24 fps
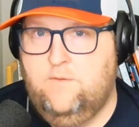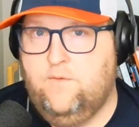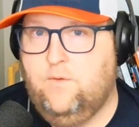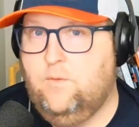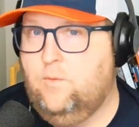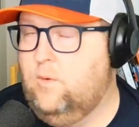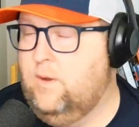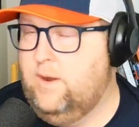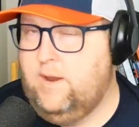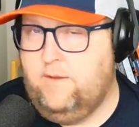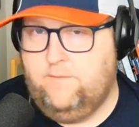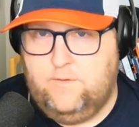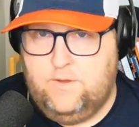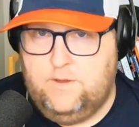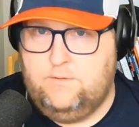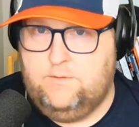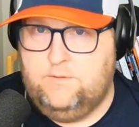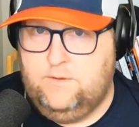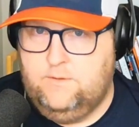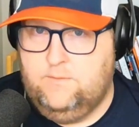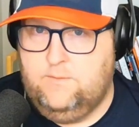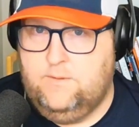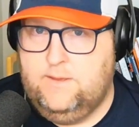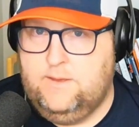For whatever
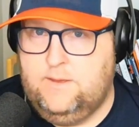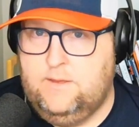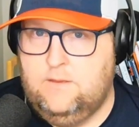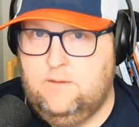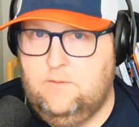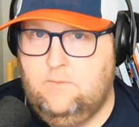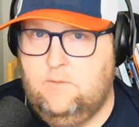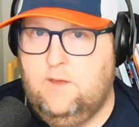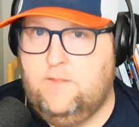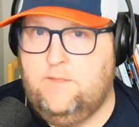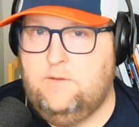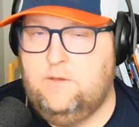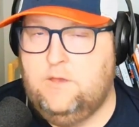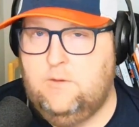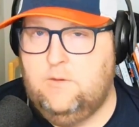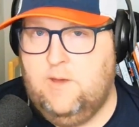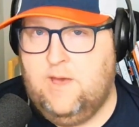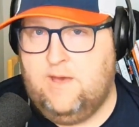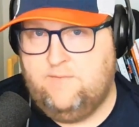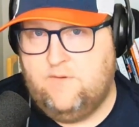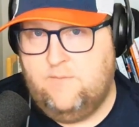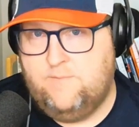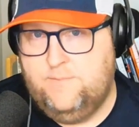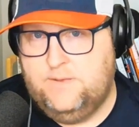you're doing, whether
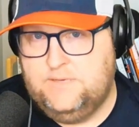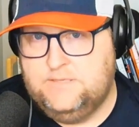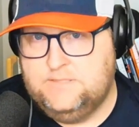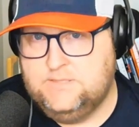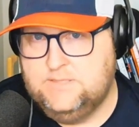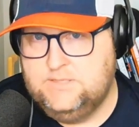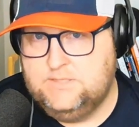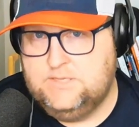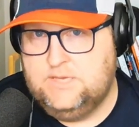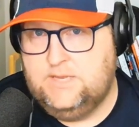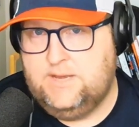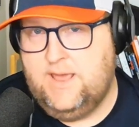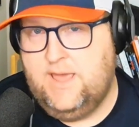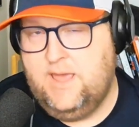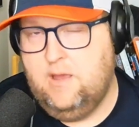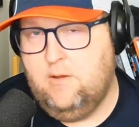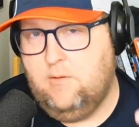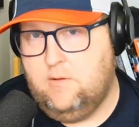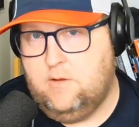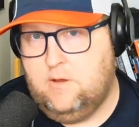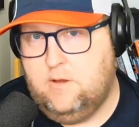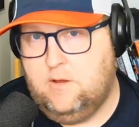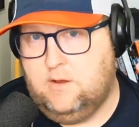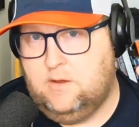you have a business
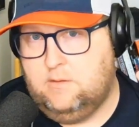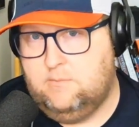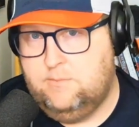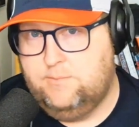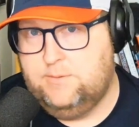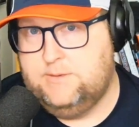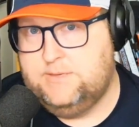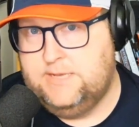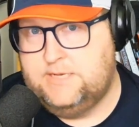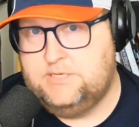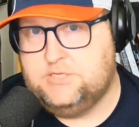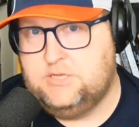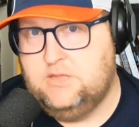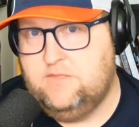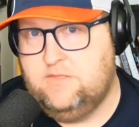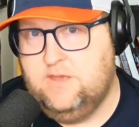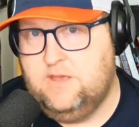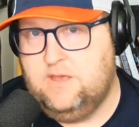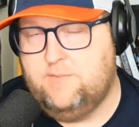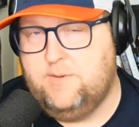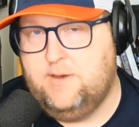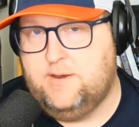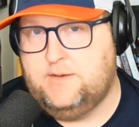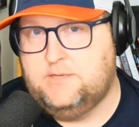today or you're going to potentially
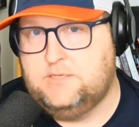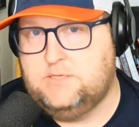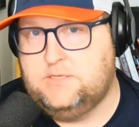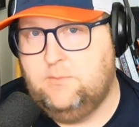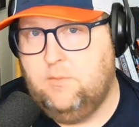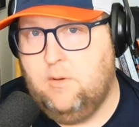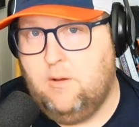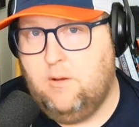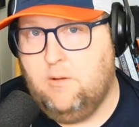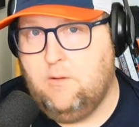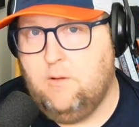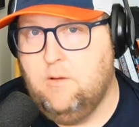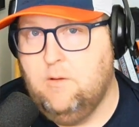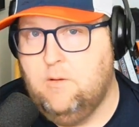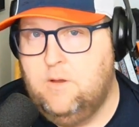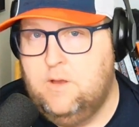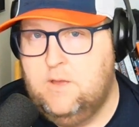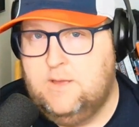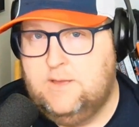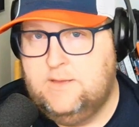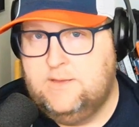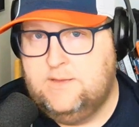think about it tomorrow,